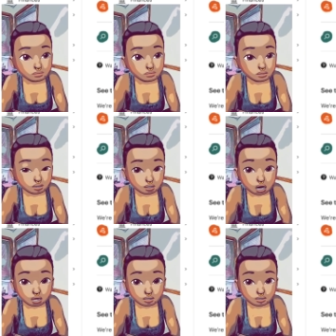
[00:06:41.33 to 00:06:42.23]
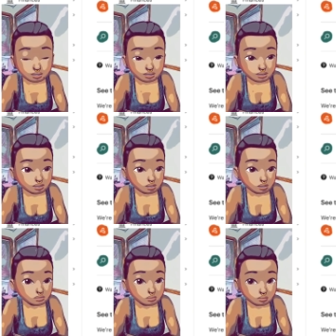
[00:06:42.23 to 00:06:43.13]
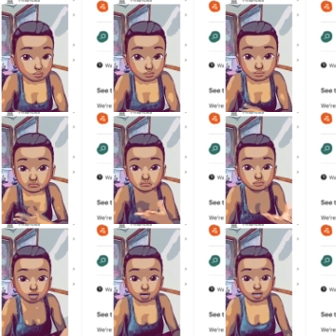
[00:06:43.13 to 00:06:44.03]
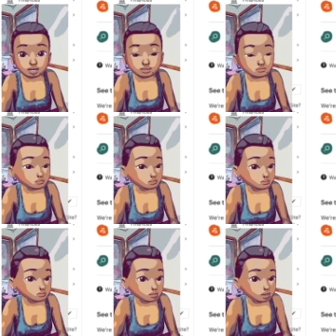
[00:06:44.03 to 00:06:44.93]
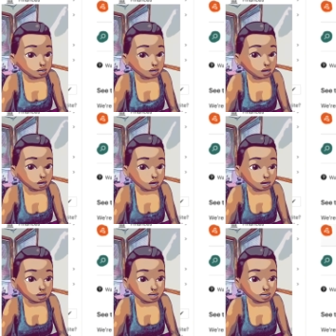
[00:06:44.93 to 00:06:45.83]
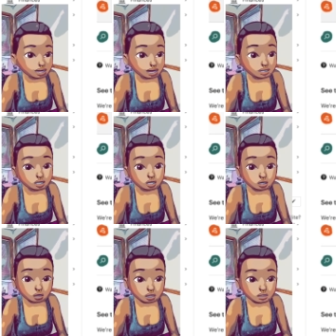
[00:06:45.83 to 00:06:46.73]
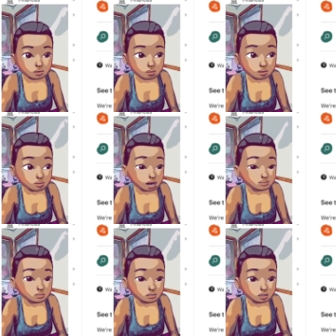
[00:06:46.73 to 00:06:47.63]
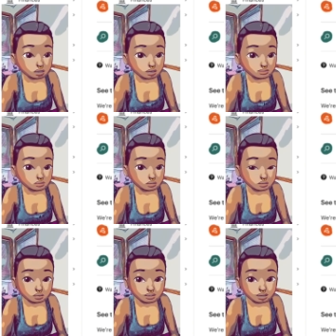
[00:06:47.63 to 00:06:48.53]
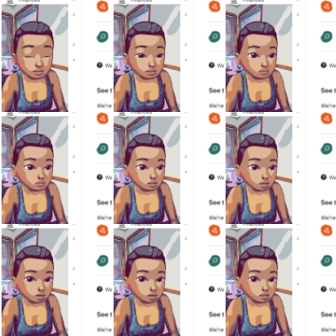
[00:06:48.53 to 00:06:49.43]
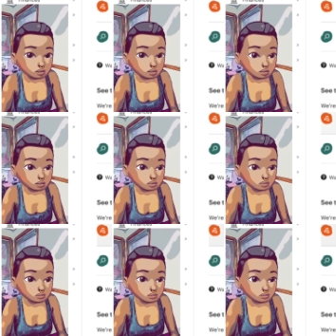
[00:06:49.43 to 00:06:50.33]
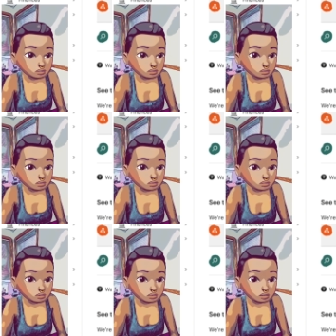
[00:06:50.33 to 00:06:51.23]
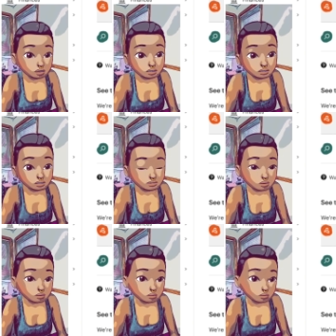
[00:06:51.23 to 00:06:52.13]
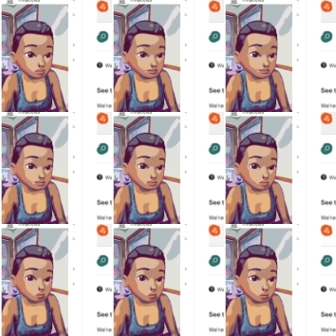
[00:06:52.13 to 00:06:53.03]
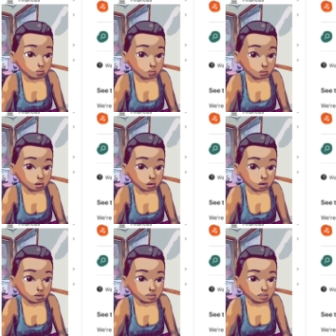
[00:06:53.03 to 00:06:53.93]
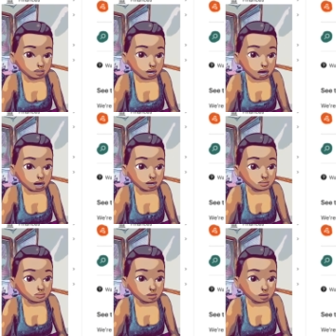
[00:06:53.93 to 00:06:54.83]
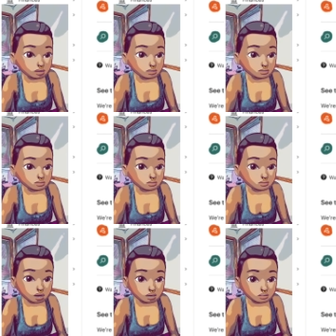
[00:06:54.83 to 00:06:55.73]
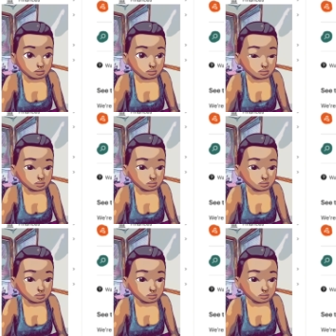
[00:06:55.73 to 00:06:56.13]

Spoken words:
TikTok and YouTube, and that's it. And then Etsy search. So people have been looking for things like this, and let's see, 36 people. Cool. And then the rest